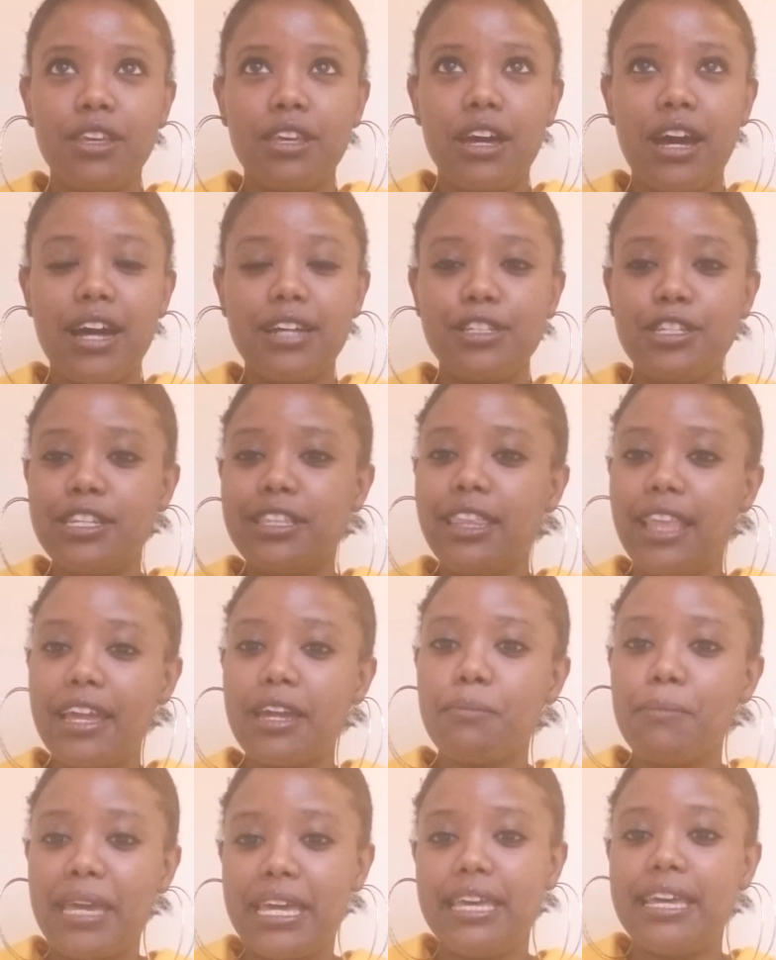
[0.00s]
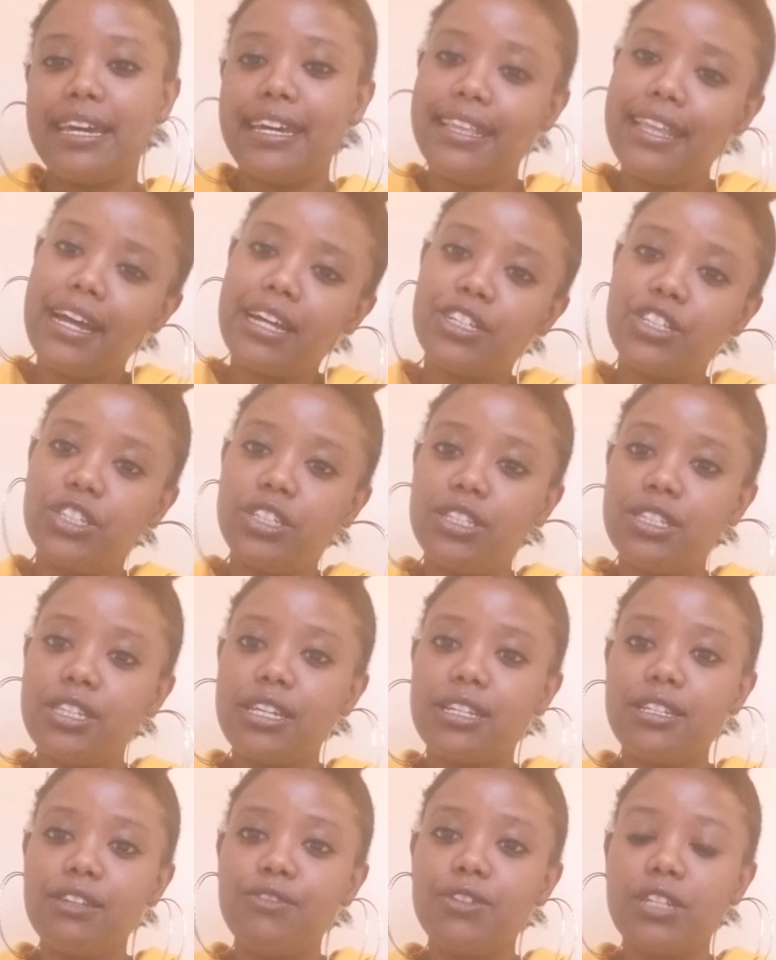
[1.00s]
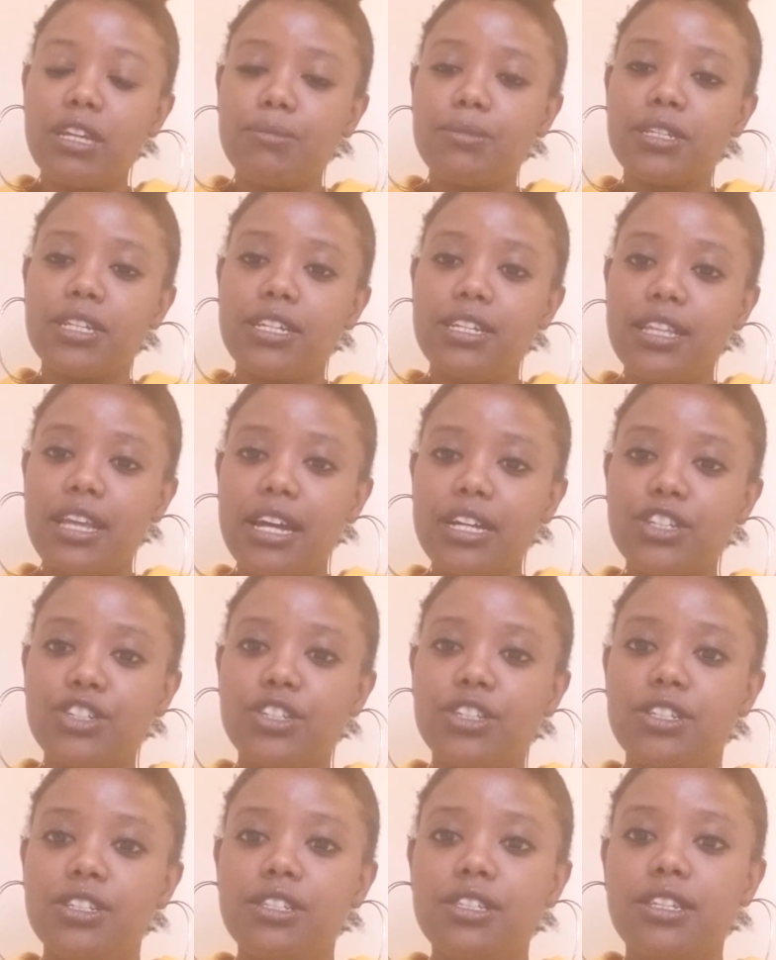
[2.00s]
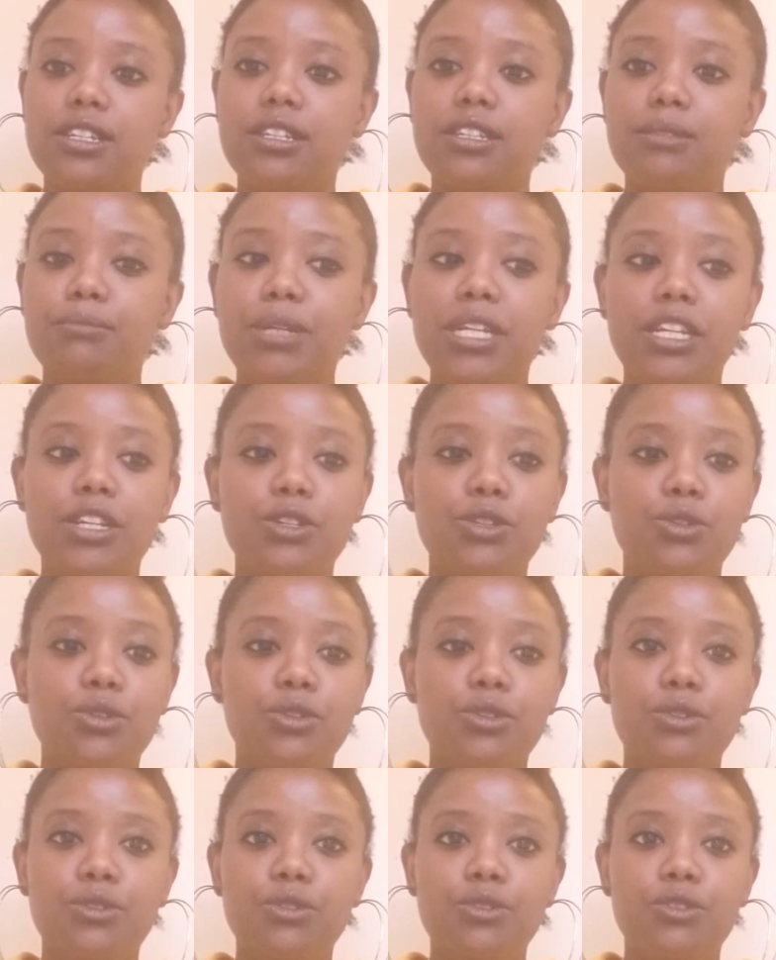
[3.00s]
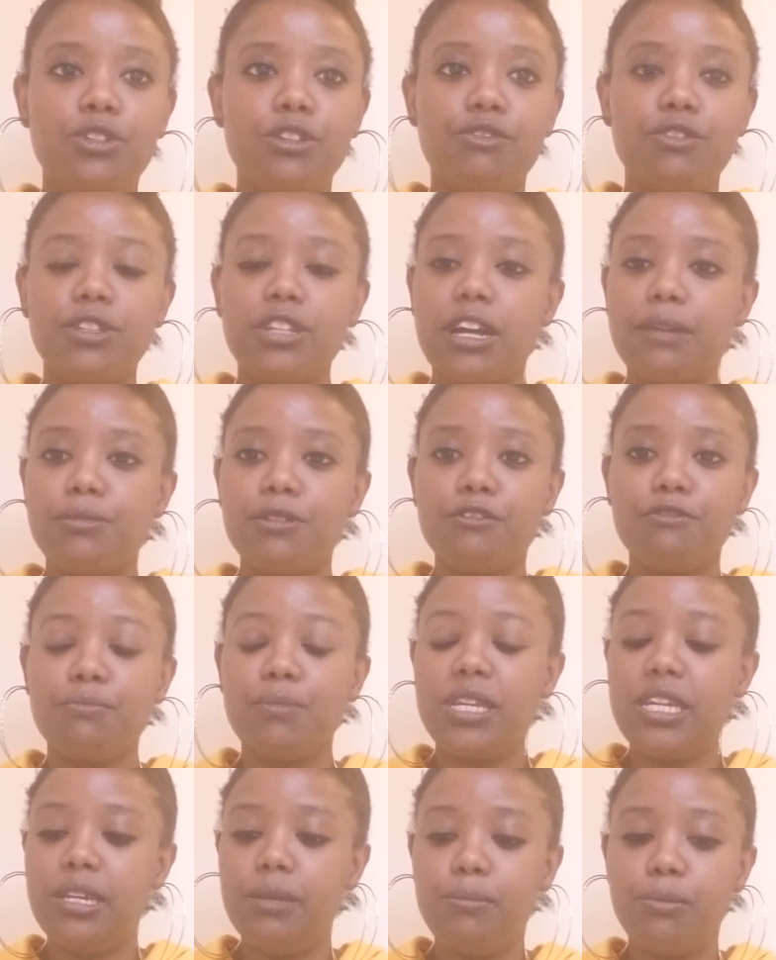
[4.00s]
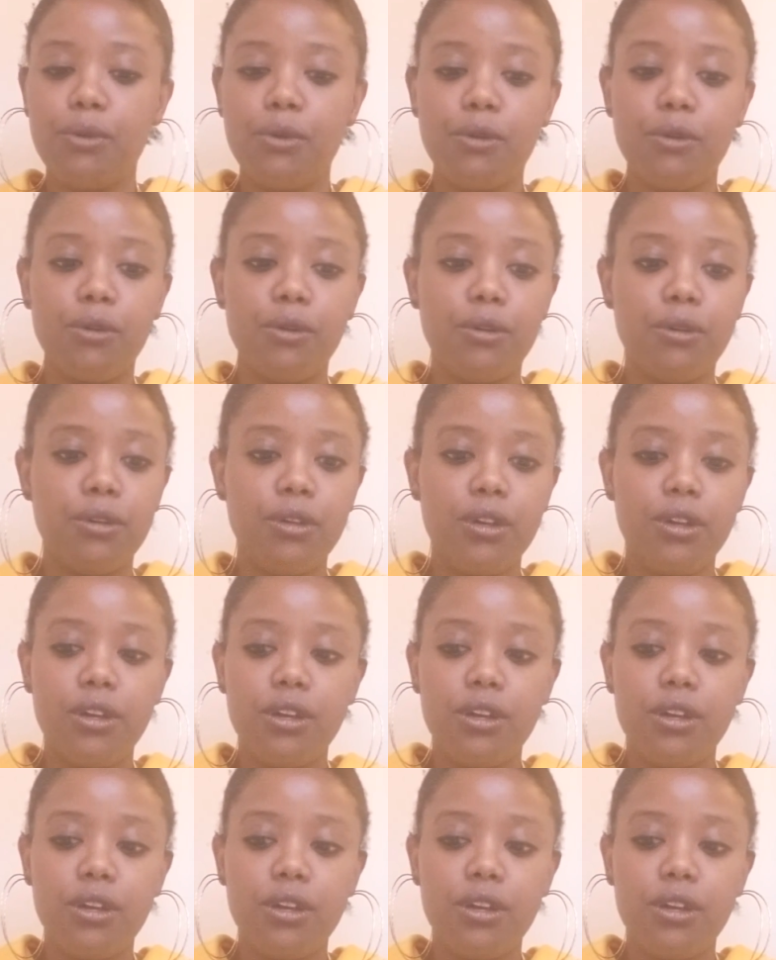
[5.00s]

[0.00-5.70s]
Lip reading: I did like making connections, like different types of connections and meeting different types of people.